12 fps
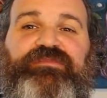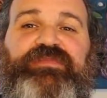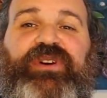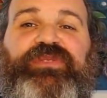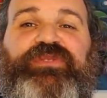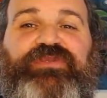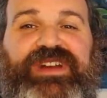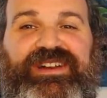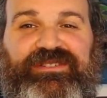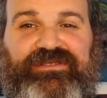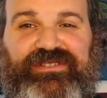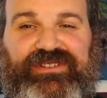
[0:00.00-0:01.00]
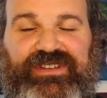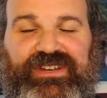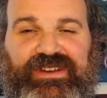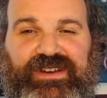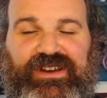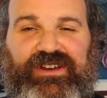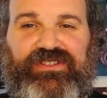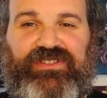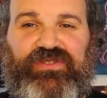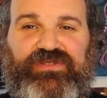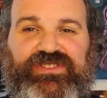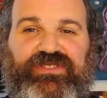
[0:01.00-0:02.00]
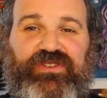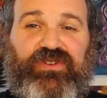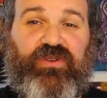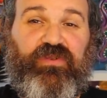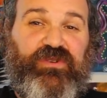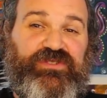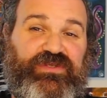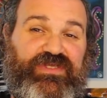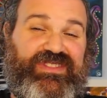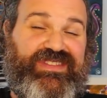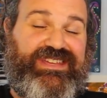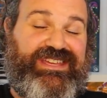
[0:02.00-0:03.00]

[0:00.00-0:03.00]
built around uh, using the chords within the